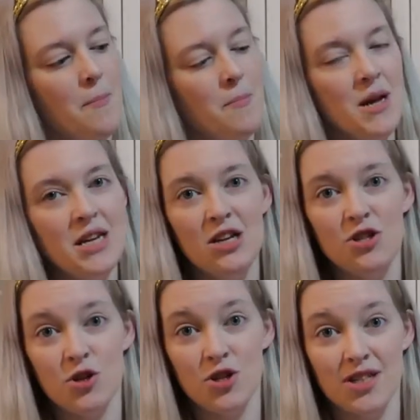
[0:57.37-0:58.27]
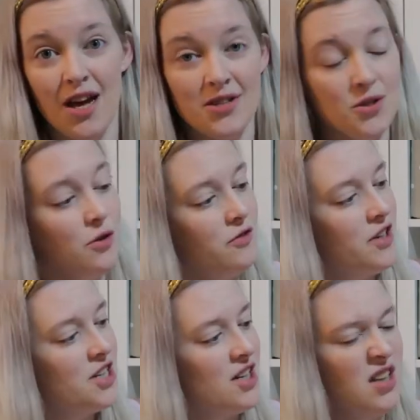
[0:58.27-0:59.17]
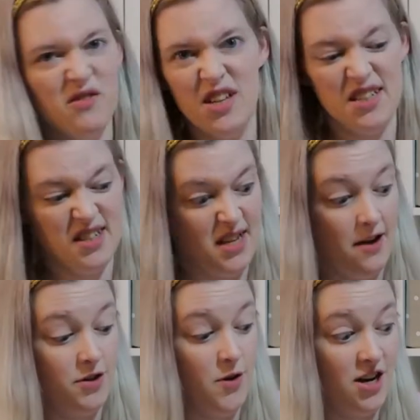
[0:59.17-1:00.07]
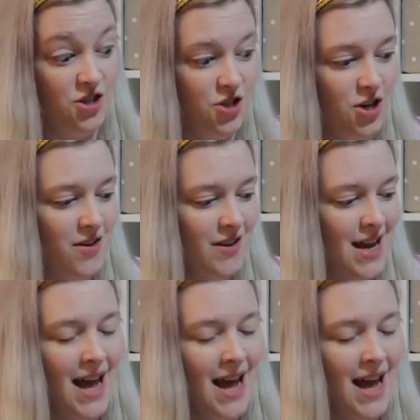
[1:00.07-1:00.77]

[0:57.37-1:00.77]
miniature size goldfish. I love these because they have no added sugar.